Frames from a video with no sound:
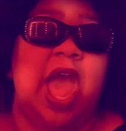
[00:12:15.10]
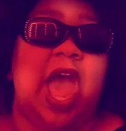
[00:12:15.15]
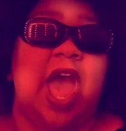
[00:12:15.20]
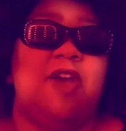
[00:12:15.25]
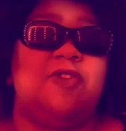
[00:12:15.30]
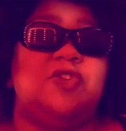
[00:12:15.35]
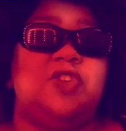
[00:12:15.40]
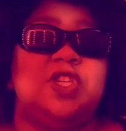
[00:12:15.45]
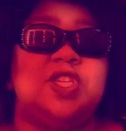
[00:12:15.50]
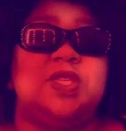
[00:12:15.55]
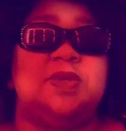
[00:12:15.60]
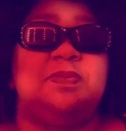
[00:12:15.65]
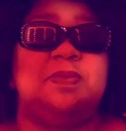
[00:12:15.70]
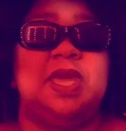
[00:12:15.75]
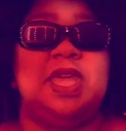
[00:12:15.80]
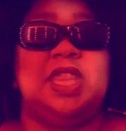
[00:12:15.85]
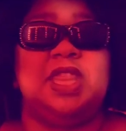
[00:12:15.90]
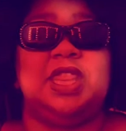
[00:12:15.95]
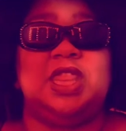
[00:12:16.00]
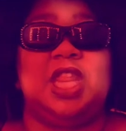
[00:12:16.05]
have just
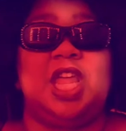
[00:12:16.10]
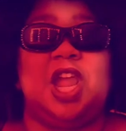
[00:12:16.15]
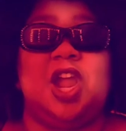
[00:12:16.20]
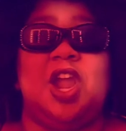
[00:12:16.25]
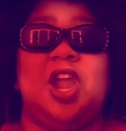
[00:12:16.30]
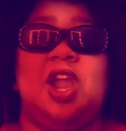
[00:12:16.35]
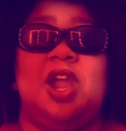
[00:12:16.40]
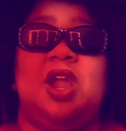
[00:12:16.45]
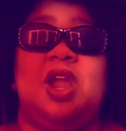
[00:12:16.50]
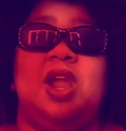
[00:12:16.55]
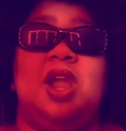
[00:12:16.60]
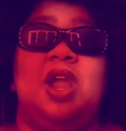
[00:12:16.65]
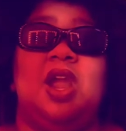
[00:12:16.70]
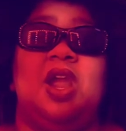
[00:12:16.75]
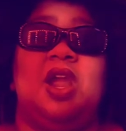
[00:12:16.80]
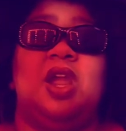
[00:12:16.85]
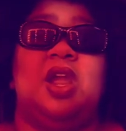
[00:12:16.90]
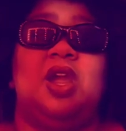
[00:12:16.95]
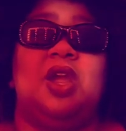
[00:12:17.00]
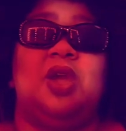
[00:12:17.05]
been there
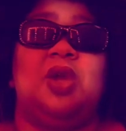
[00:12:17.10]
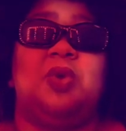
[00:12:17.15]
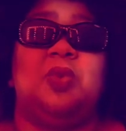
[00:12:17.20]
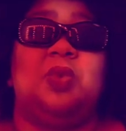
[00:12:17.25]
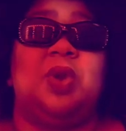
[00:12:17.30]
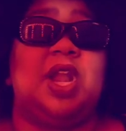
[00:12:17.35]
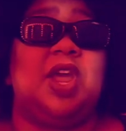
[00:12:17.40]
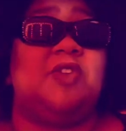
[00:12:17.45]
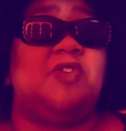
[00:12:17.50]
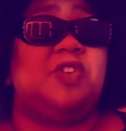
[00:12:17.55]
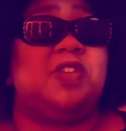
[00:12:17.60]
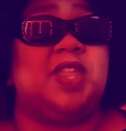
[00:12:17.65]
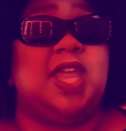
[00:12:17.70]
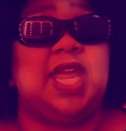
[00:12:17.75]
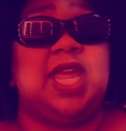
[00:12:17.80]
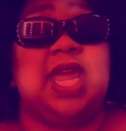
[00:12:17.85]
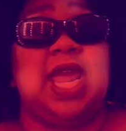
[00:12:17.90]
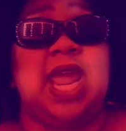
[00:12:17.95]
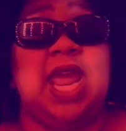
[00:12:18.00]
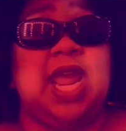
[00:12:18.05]
whenever
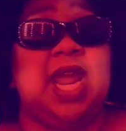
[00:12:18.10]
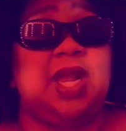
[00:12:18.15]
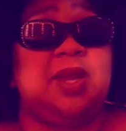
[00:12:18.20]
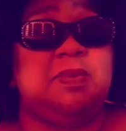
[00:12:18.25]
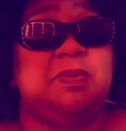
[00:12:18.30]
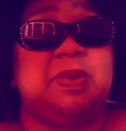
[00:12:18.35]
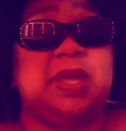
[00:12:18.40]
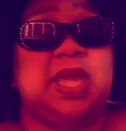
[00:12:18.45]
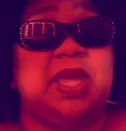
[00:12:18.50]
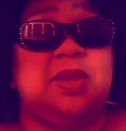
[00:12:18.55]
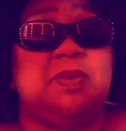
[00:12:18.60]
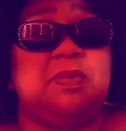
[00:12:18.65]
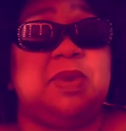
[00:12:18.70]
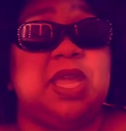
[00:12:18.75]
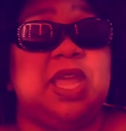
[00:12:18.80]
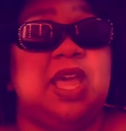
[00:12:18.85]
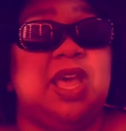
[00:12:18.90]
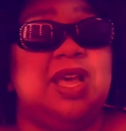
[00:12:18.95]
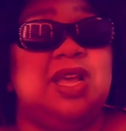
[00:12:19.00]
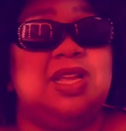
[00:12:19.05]
they can be
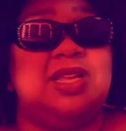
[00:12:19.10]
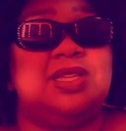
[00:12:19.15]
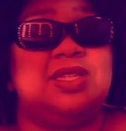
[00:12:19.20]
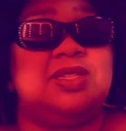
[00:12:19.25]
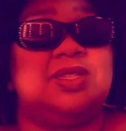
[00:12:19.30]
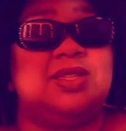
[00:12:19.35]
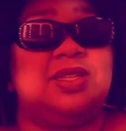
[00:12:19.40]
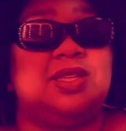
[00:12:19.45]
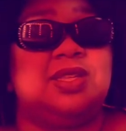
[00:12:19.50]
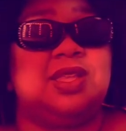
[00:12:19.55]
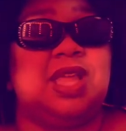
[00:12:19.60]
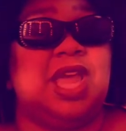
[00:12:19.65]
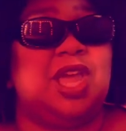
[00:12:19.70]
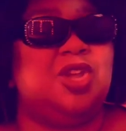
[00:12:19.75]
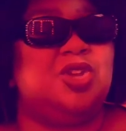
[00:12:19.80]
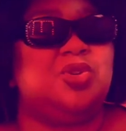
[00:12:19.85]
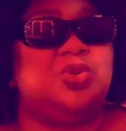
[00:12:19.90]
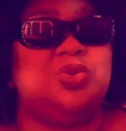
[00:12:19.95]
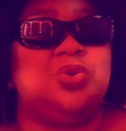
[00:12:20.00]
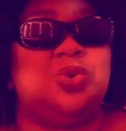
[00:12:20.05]
because
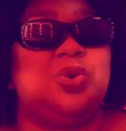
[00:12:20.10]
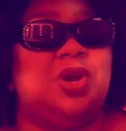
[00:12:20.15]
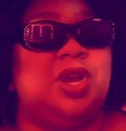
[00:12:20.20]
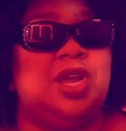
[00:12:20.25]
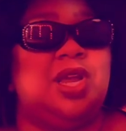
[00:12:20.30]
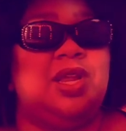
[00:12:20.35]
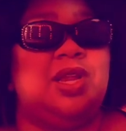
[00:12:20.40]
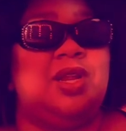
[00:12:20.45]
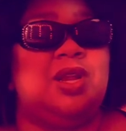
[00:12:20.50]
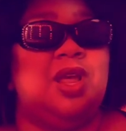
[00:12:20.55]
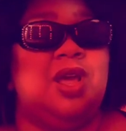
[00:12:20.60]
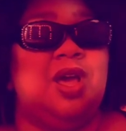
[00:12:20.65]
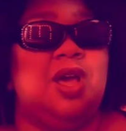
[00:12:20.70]
they enjoy